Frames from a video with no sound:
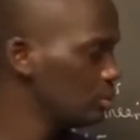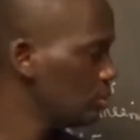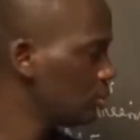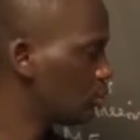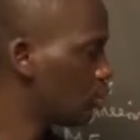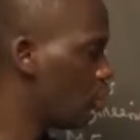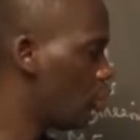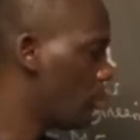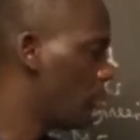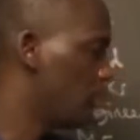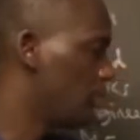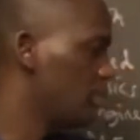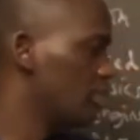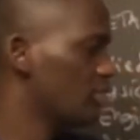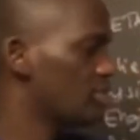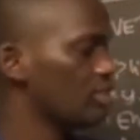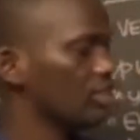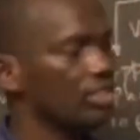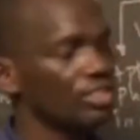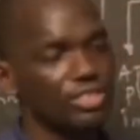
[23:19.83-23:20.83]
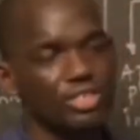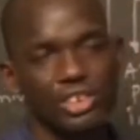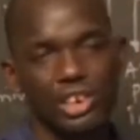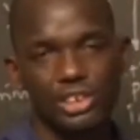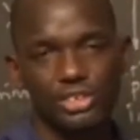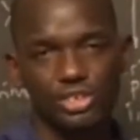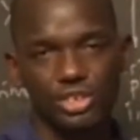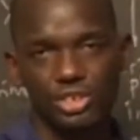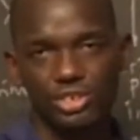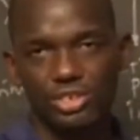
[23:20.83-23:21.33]
copy these
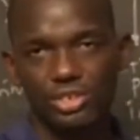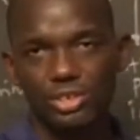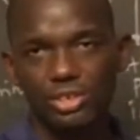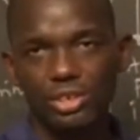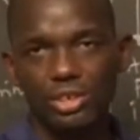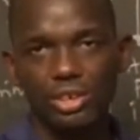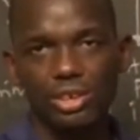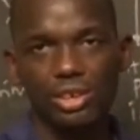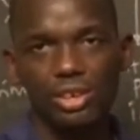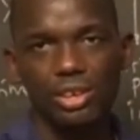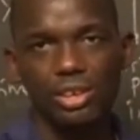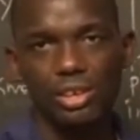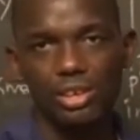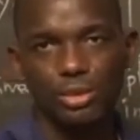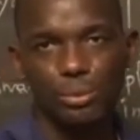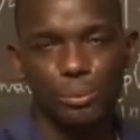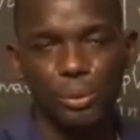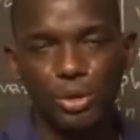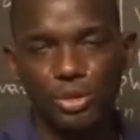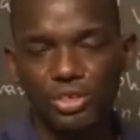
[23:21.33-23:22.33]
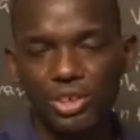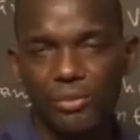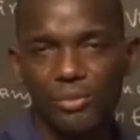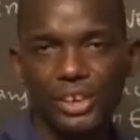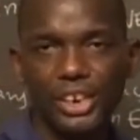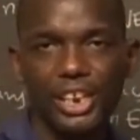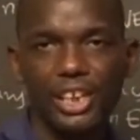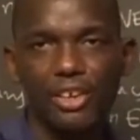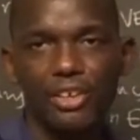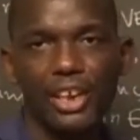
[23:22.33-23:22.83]
instructions, pause the
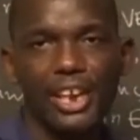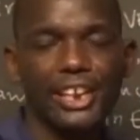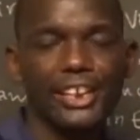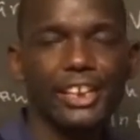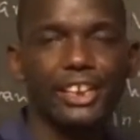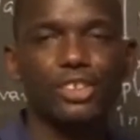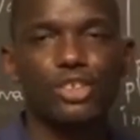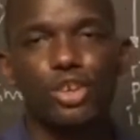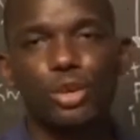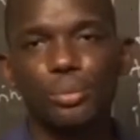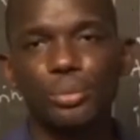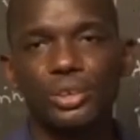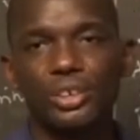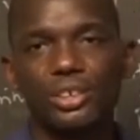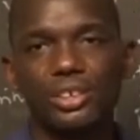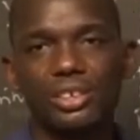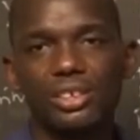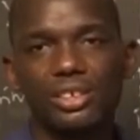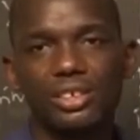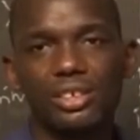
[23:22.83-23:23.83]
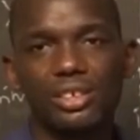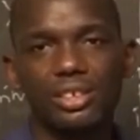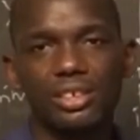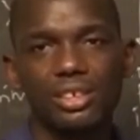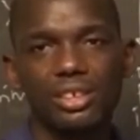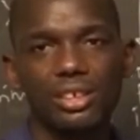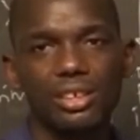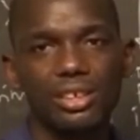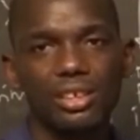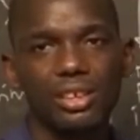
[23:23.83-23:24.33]
video, and then copy.
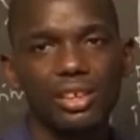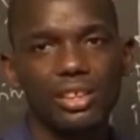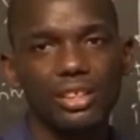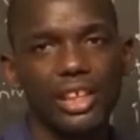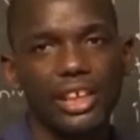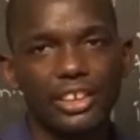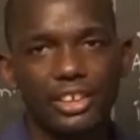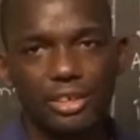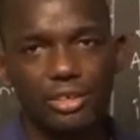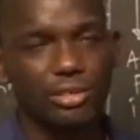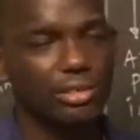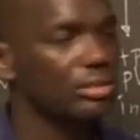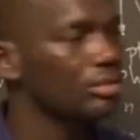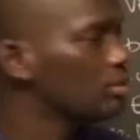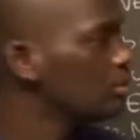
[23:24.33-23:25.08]
Thank you.